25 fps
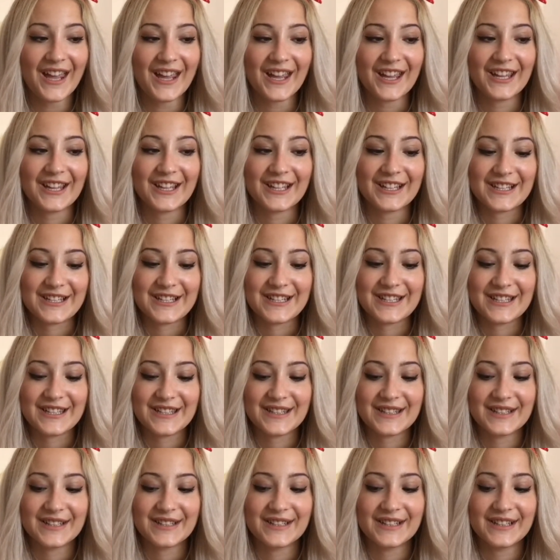And
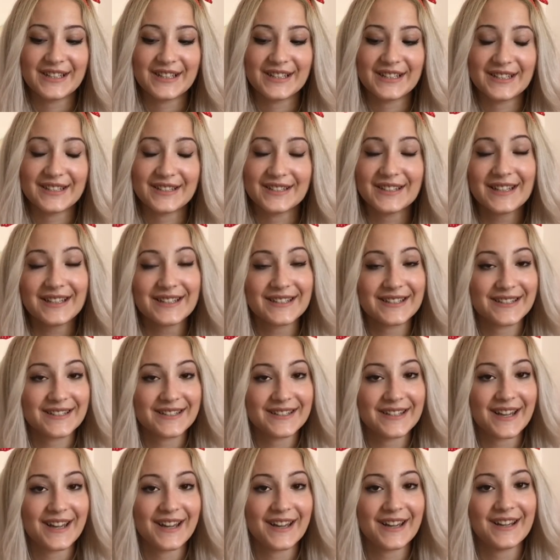the next
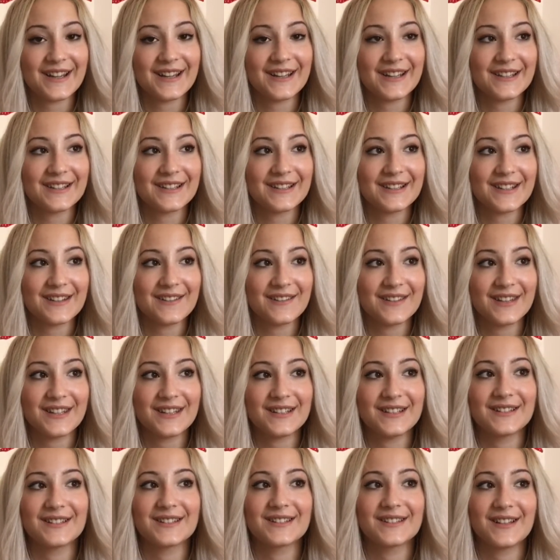day
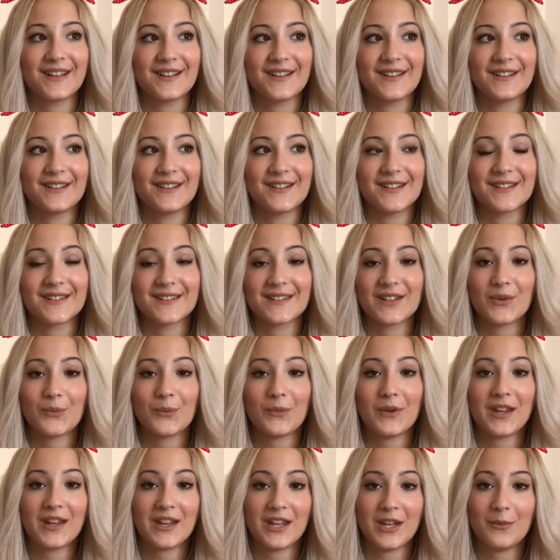this seller sent
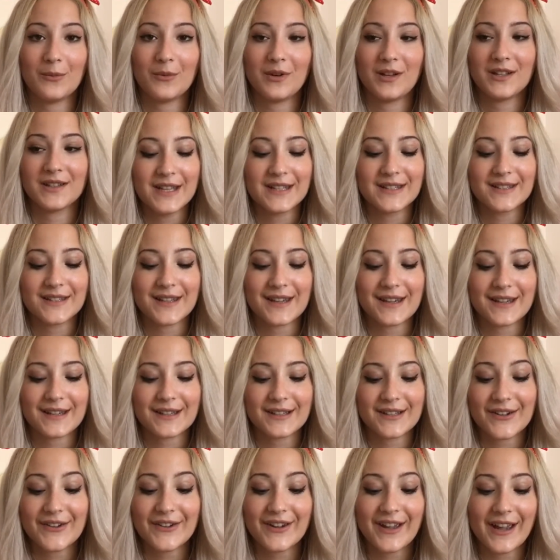me an email
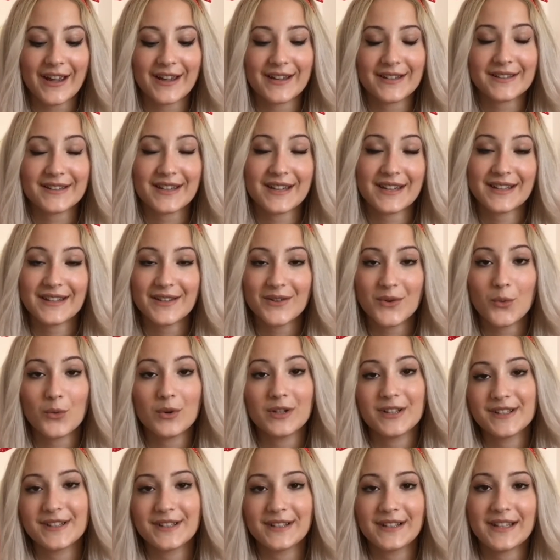saying, okay, then
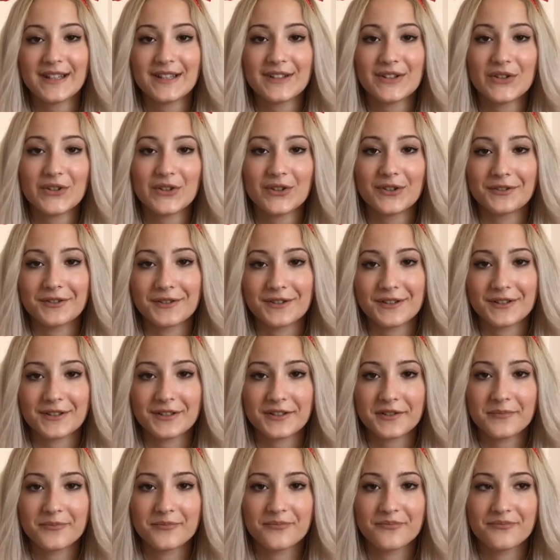we'll delete your
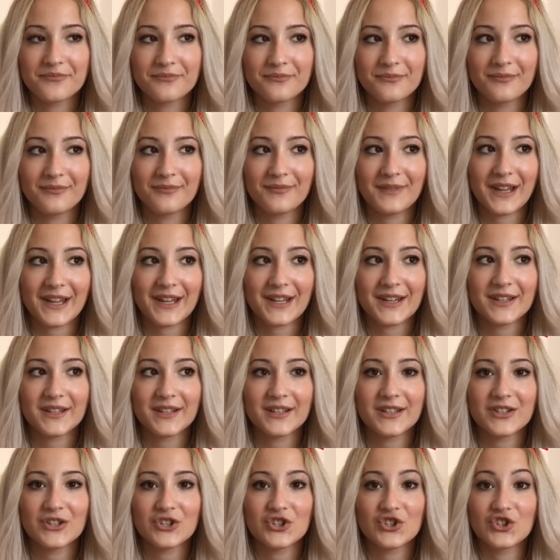order. Like,
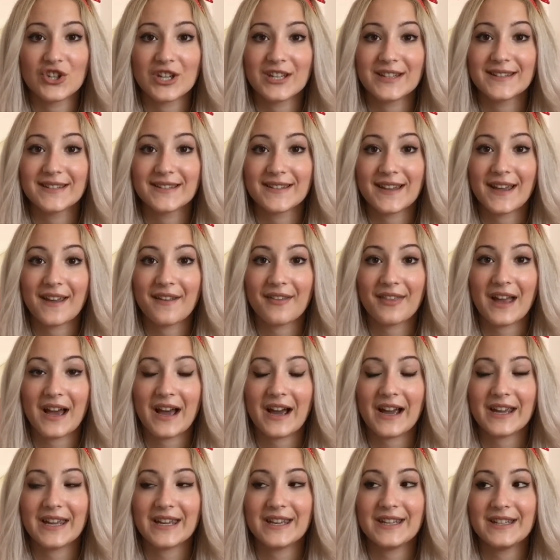just like
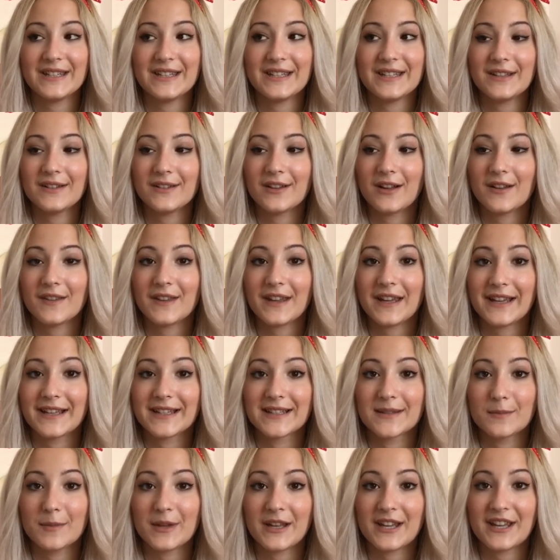that. He did not
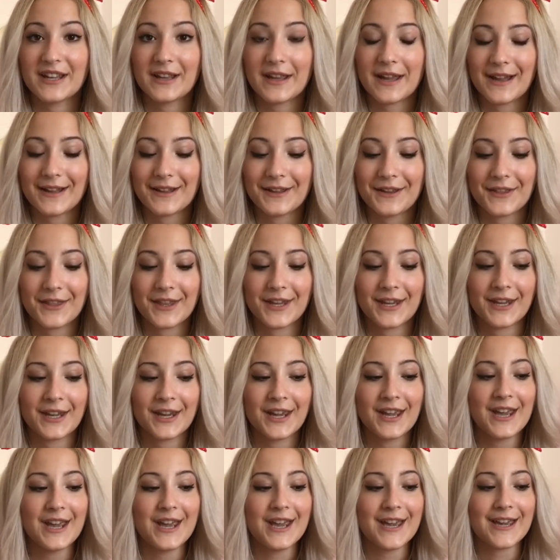explain anything.
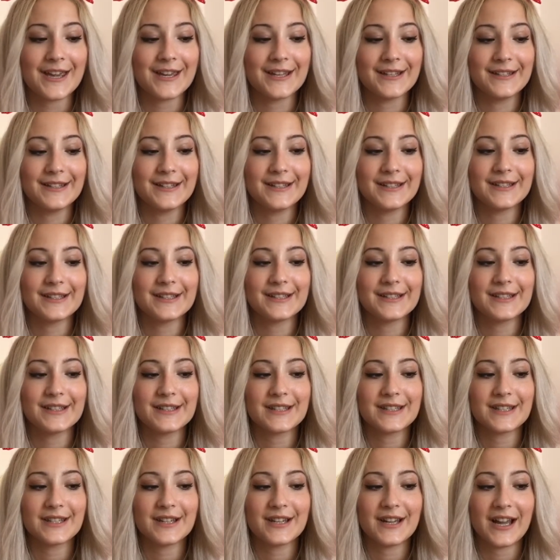It
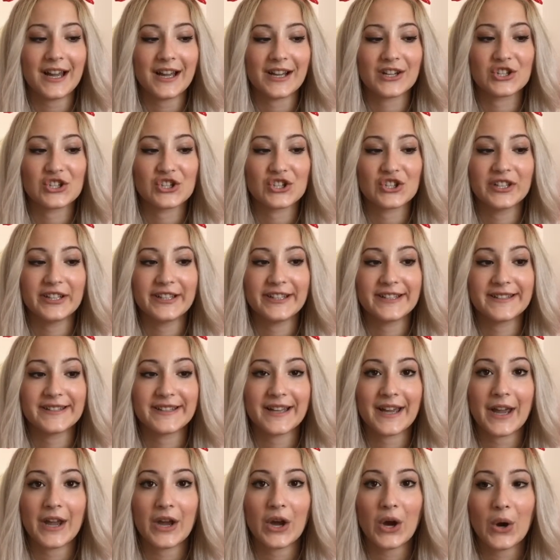didn't actually
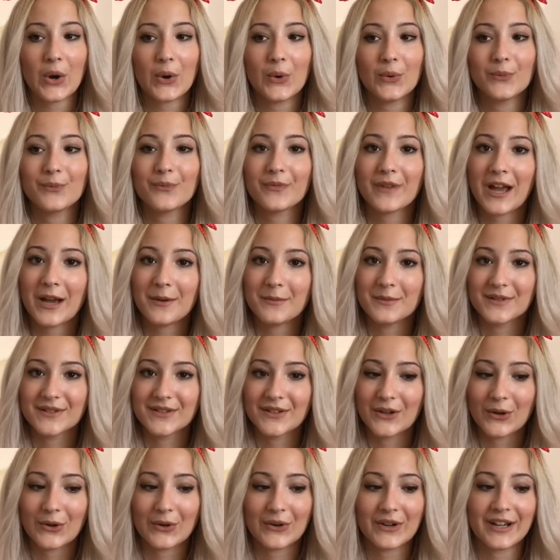say, oh, I'm
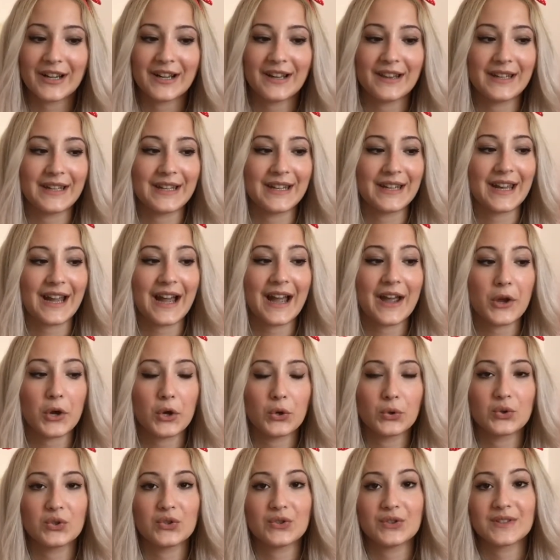sorry, like I
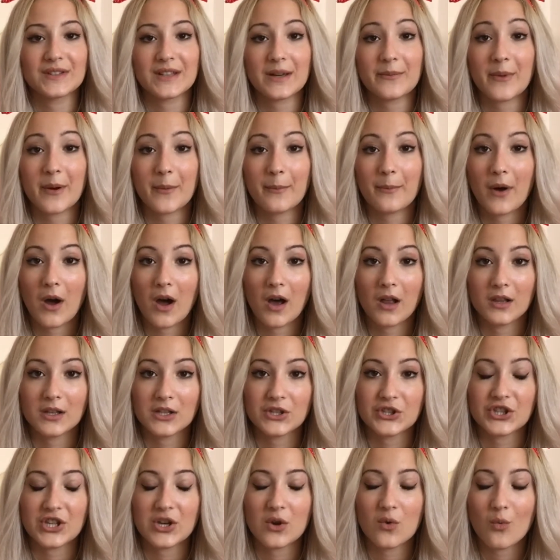owe you some
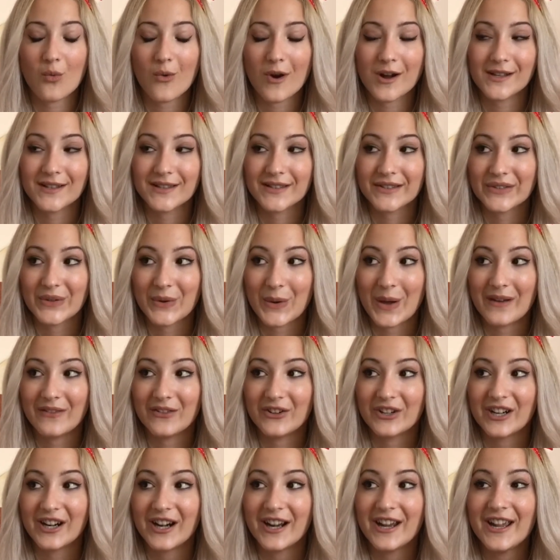apology
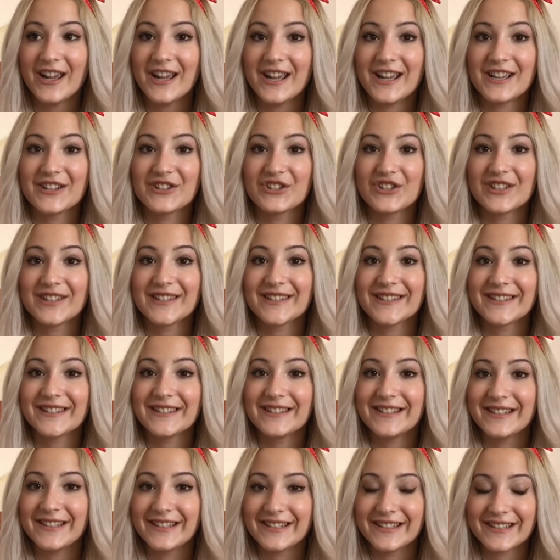whatsoever. It
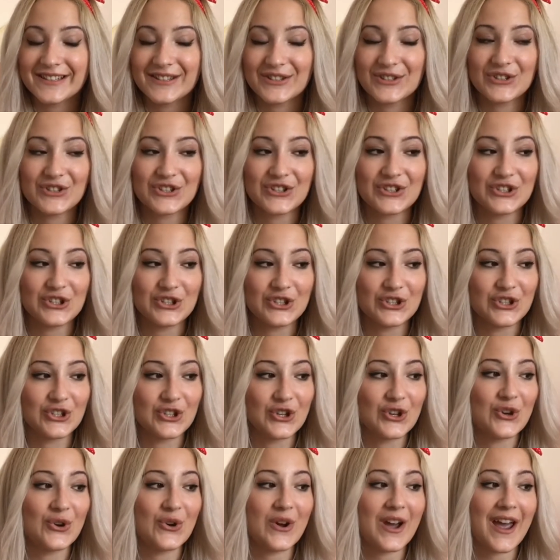just didn't
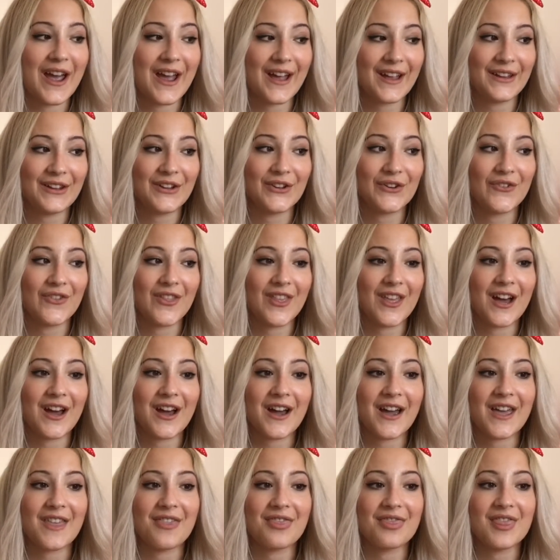do any of
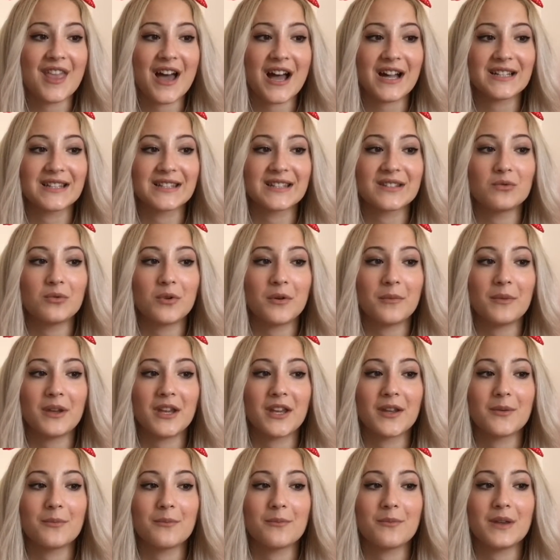that, and that's what
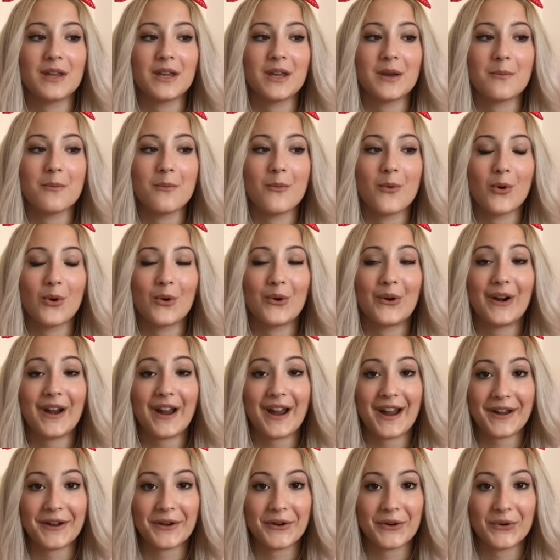makes me more
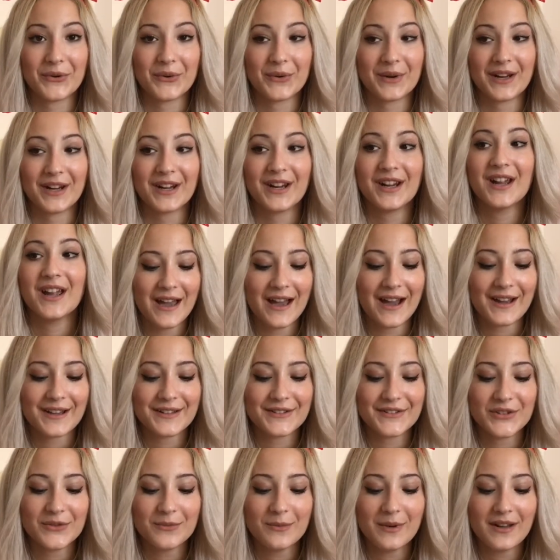angry. I
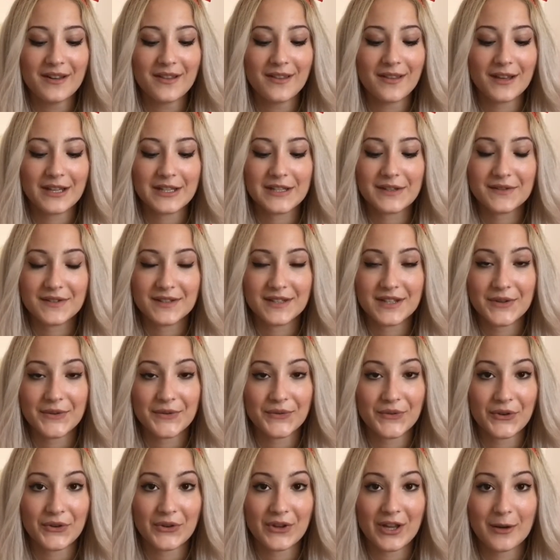do buy a lot of stuff
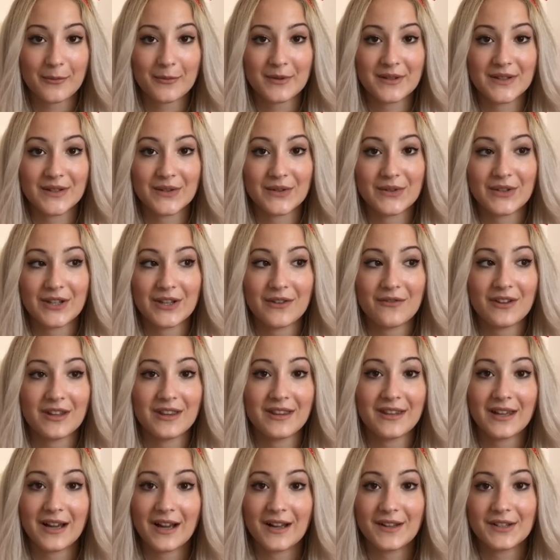on Amazon.
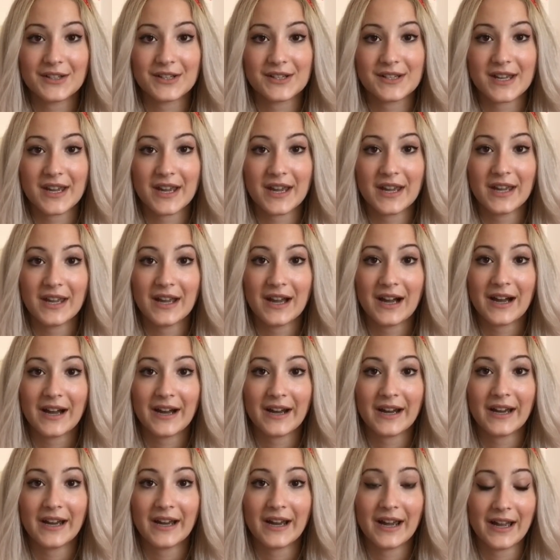Even the other day
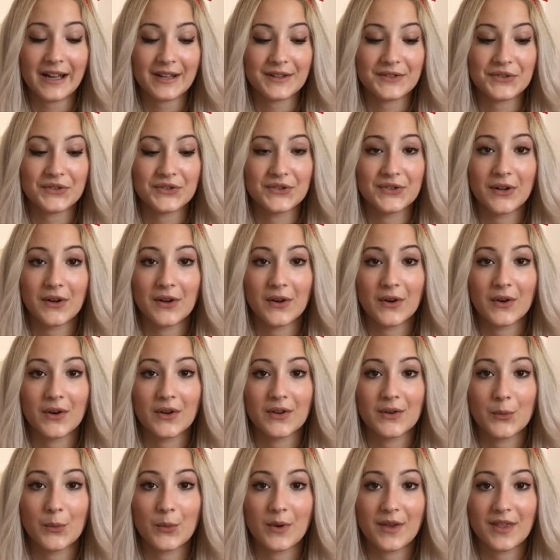I had to talk
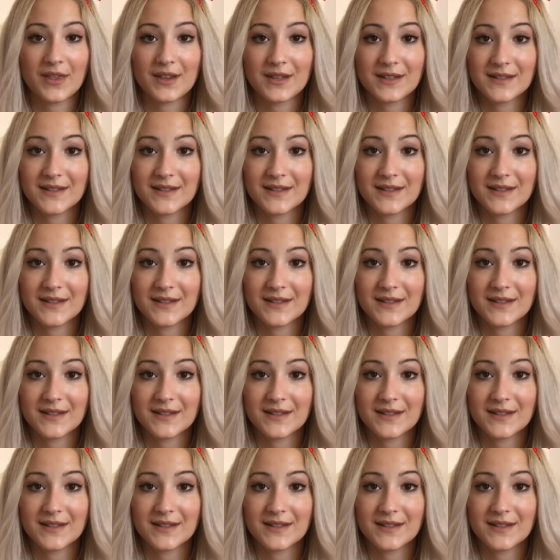with the